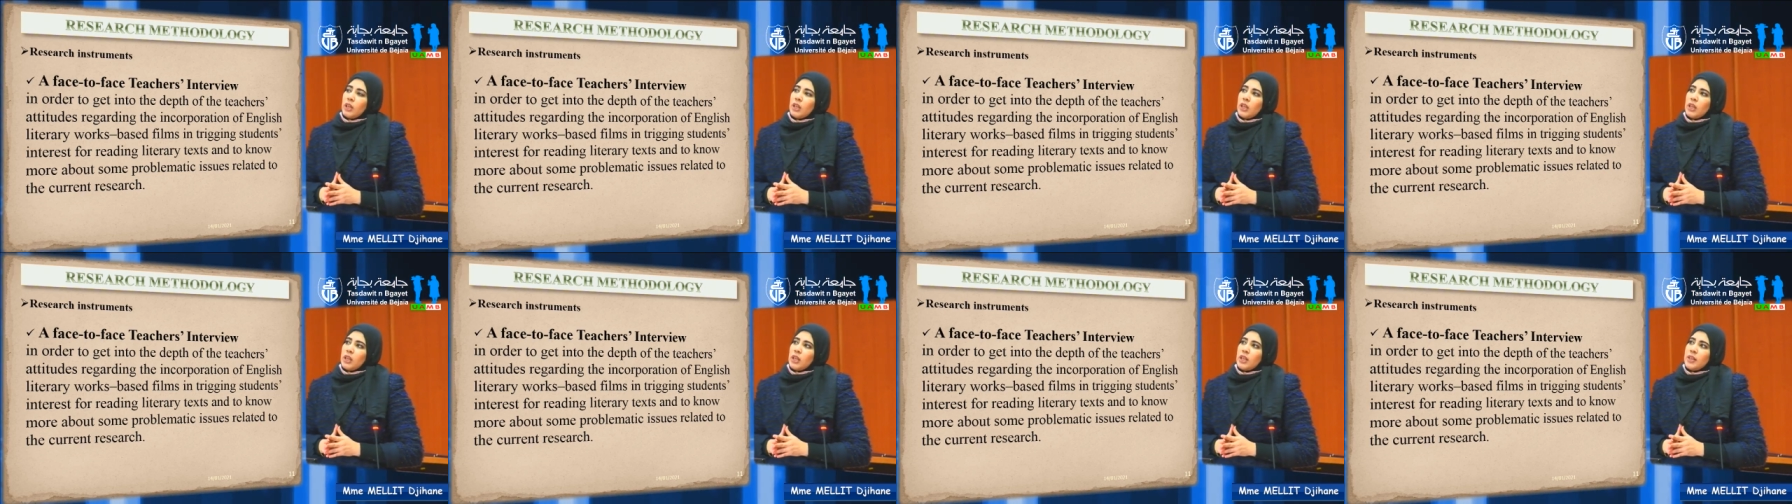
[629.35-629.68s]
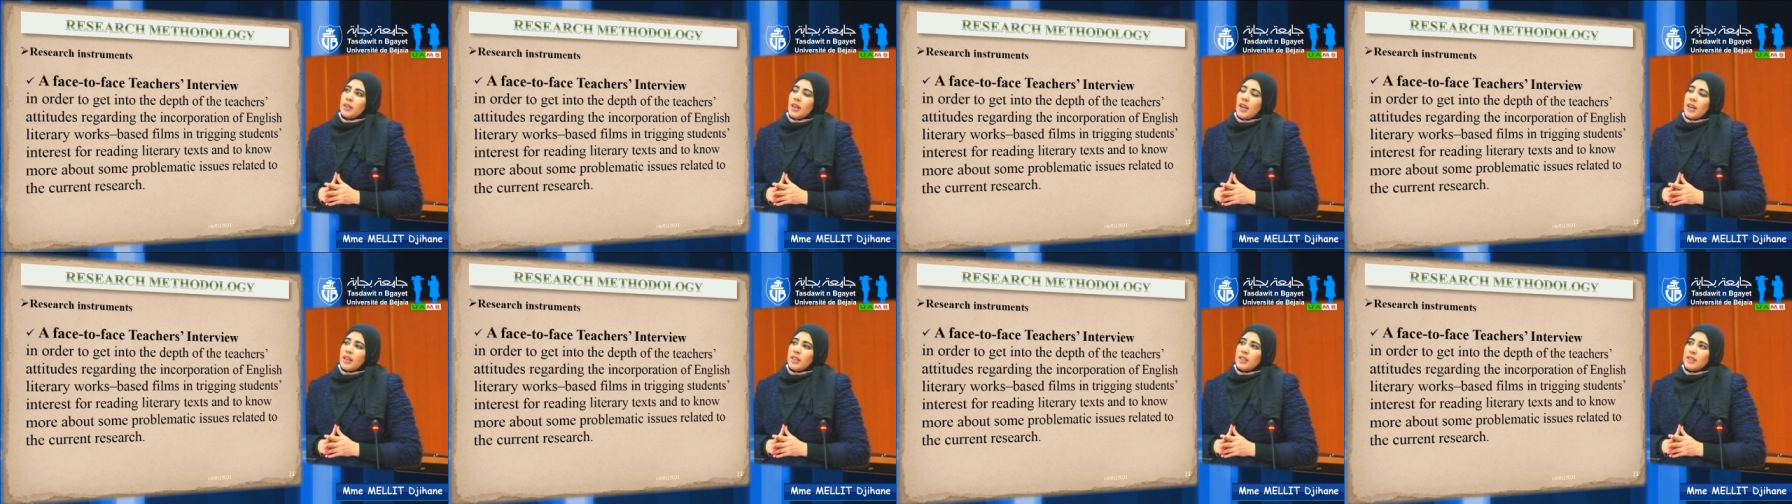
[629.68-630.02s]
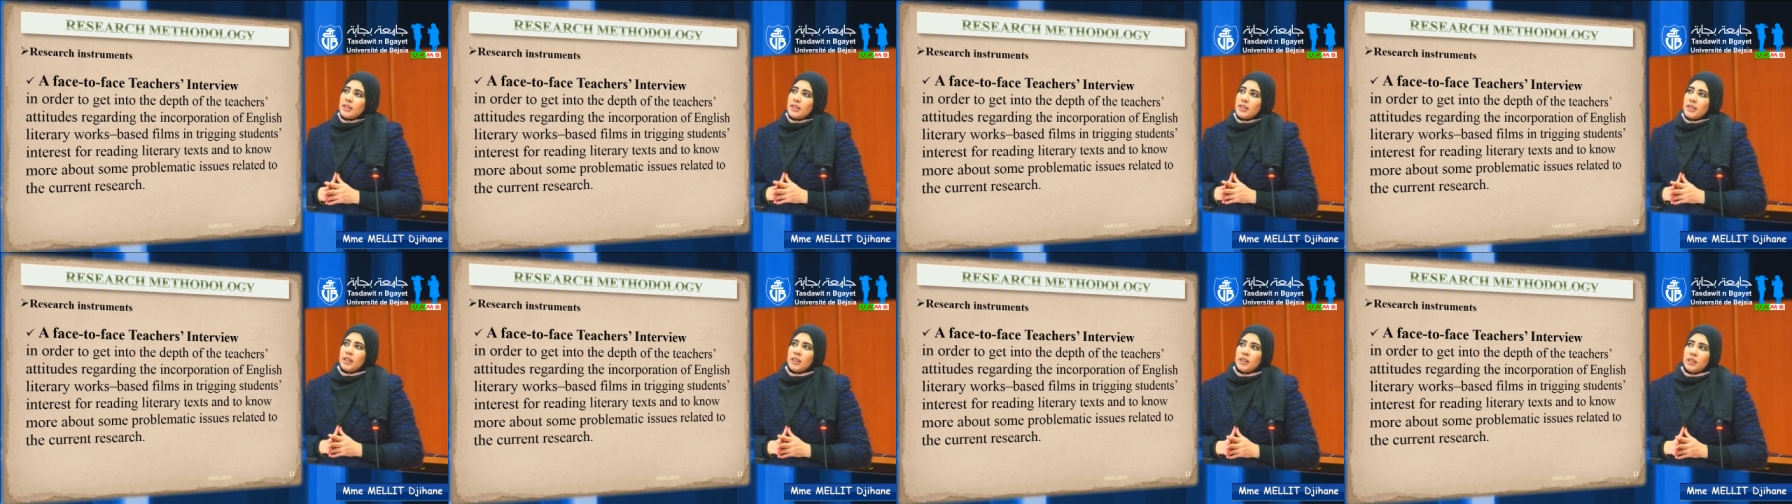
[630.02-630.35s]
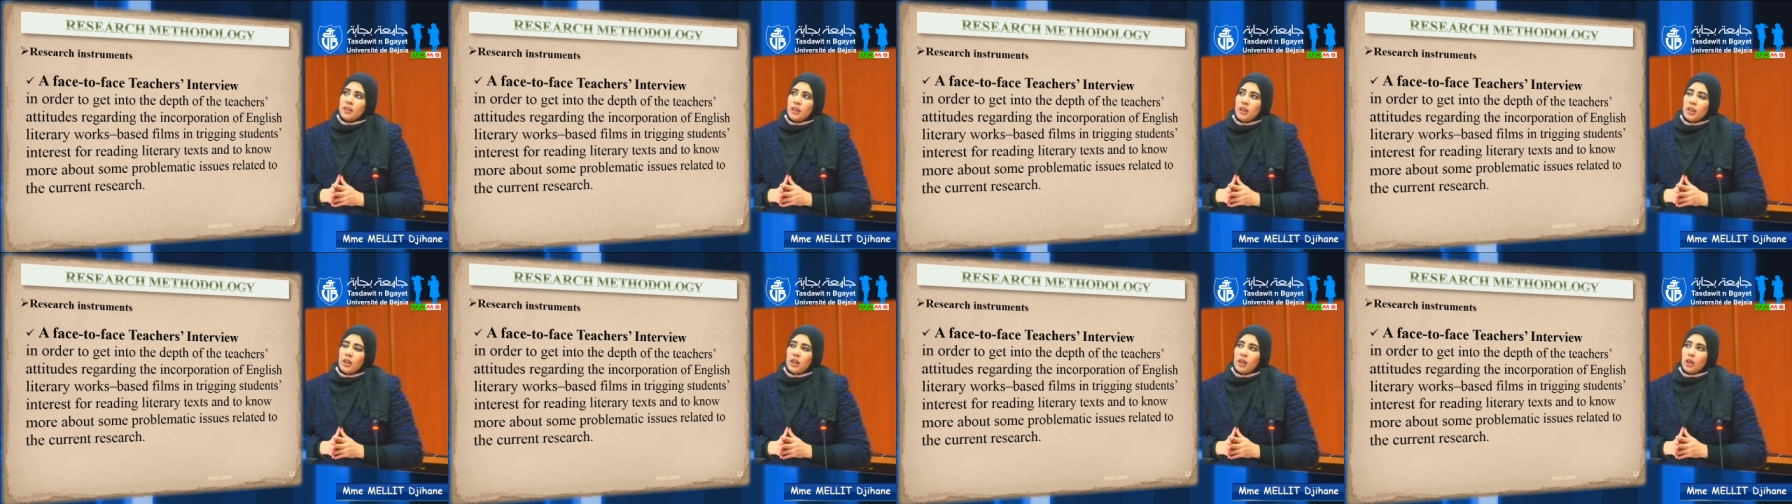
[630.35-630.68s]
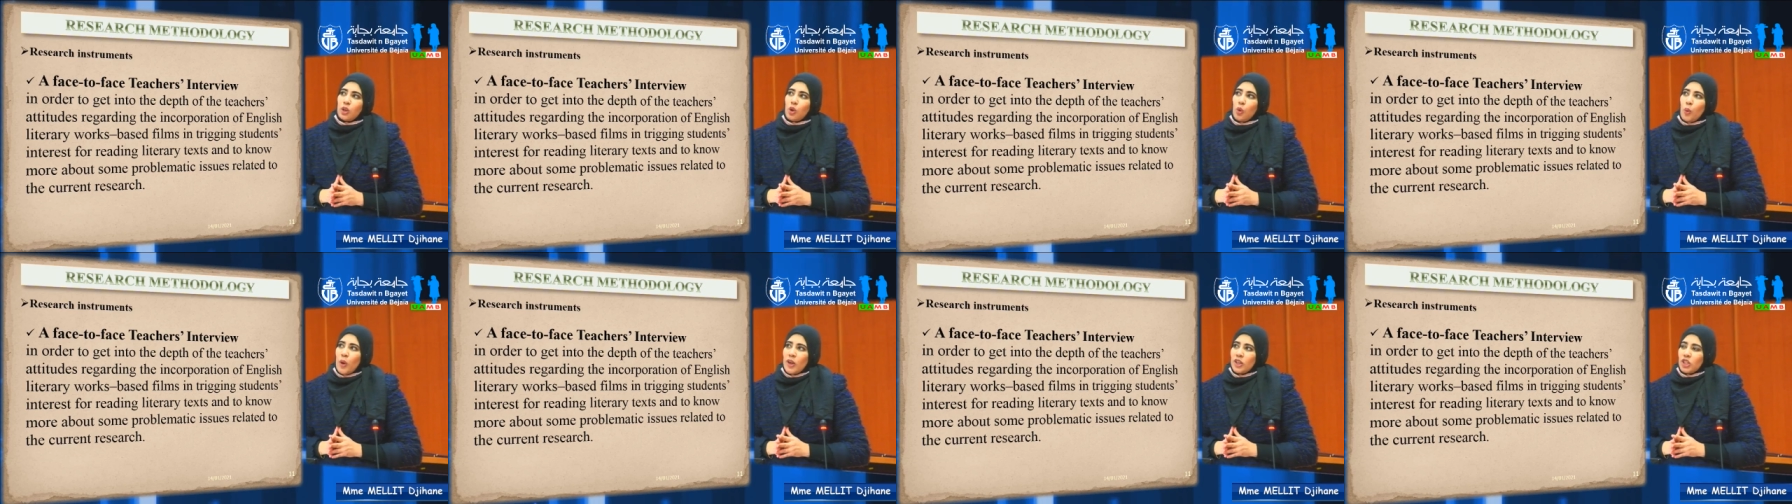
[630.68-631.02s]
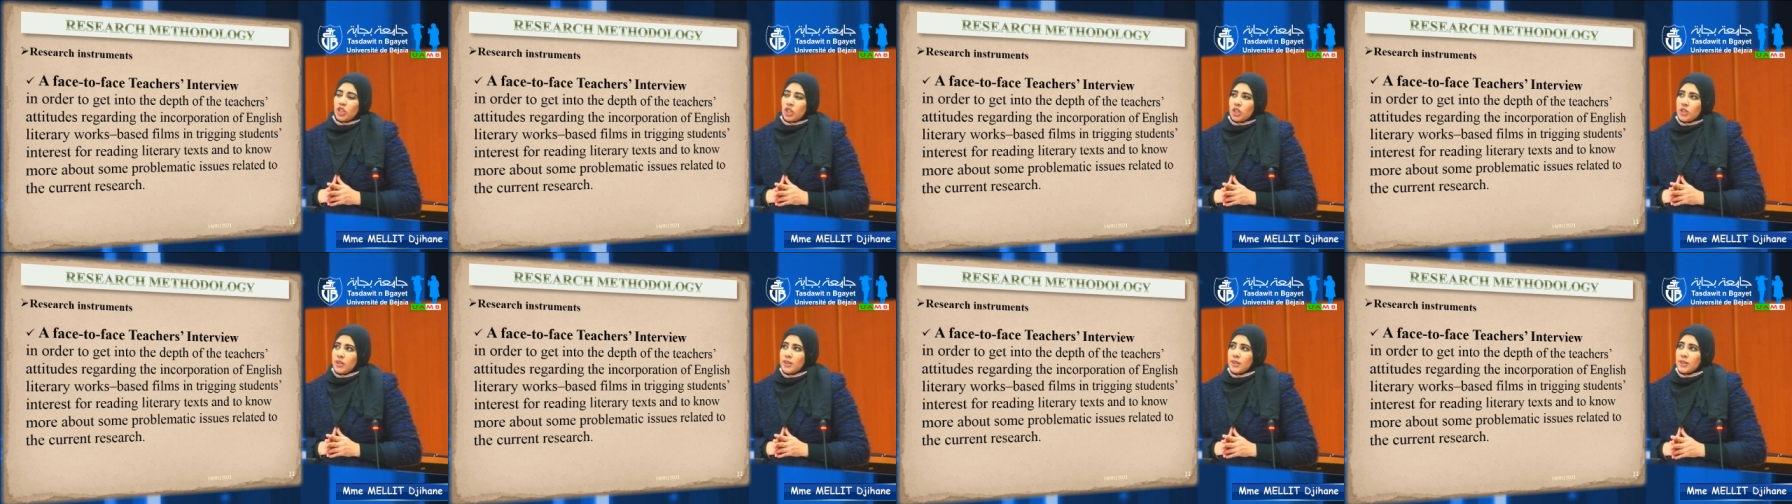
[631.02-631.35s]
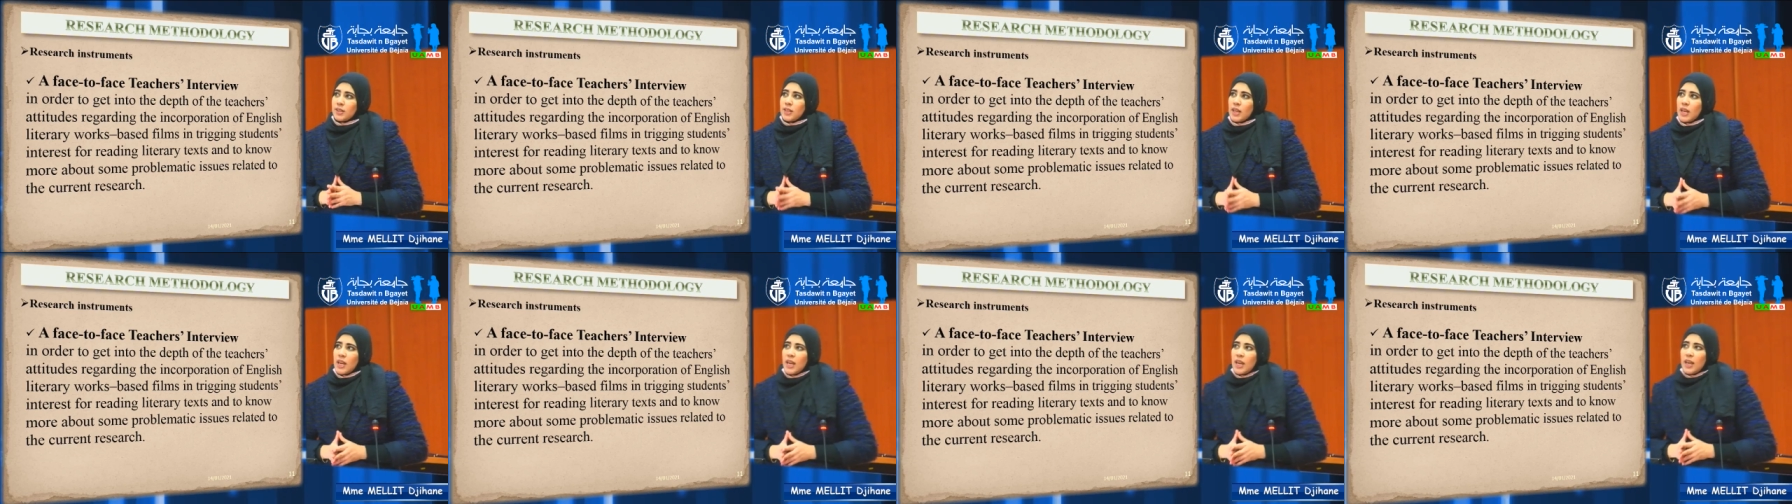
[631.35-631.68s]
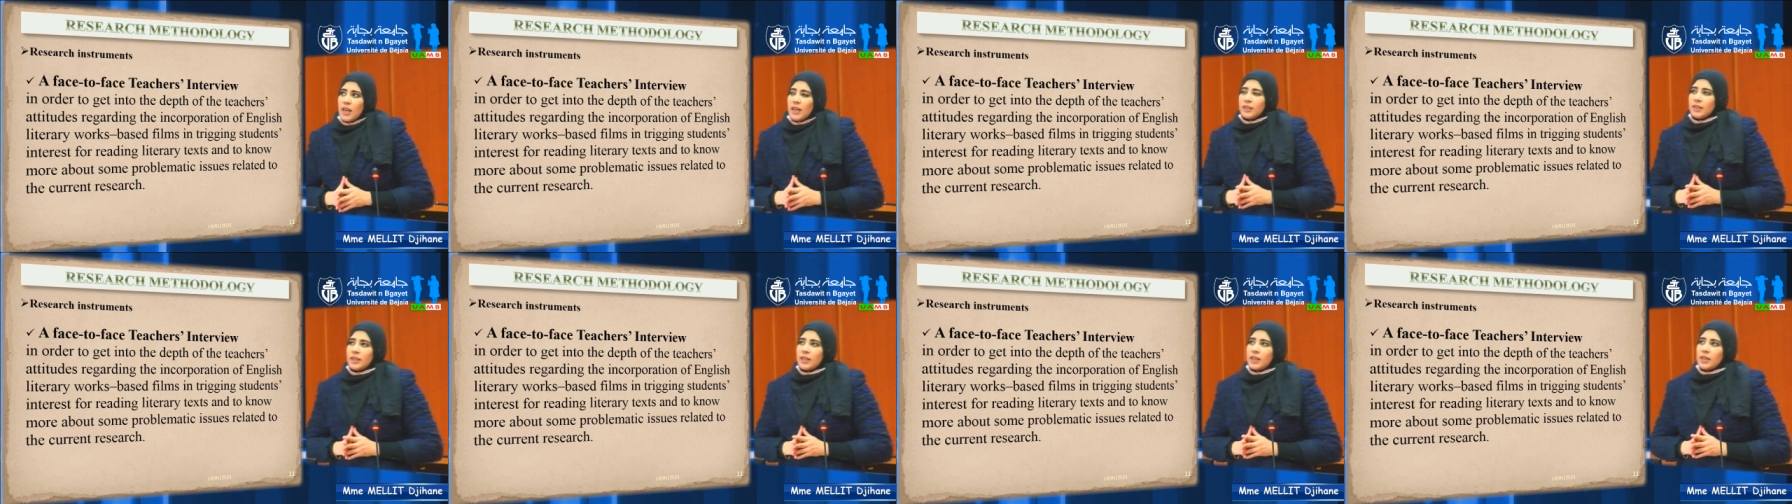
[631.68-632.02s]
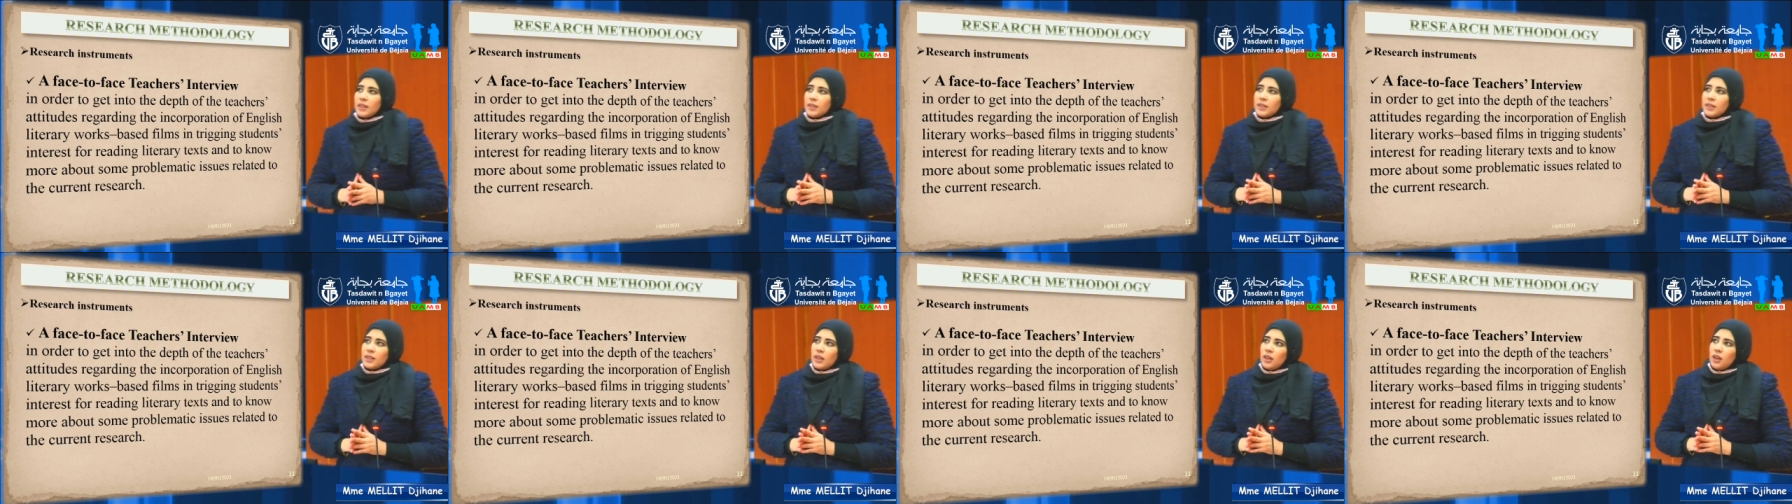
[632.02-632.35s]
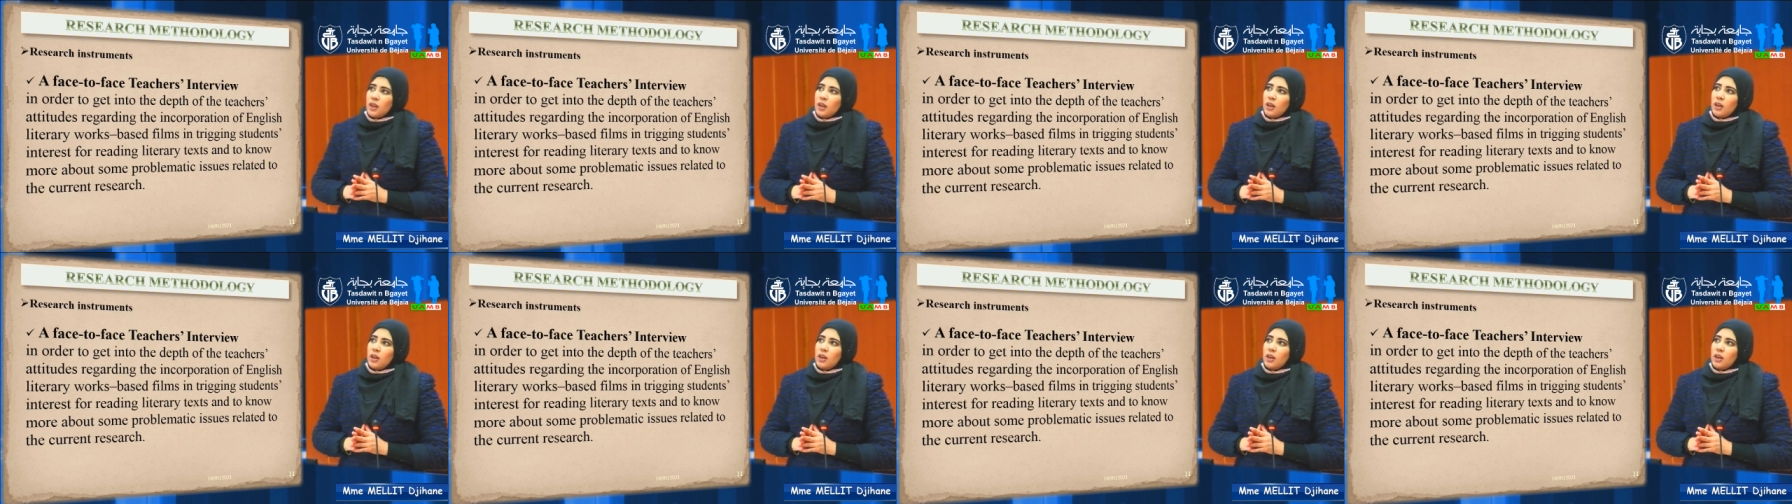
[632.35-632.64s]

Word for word: 19 questions. It is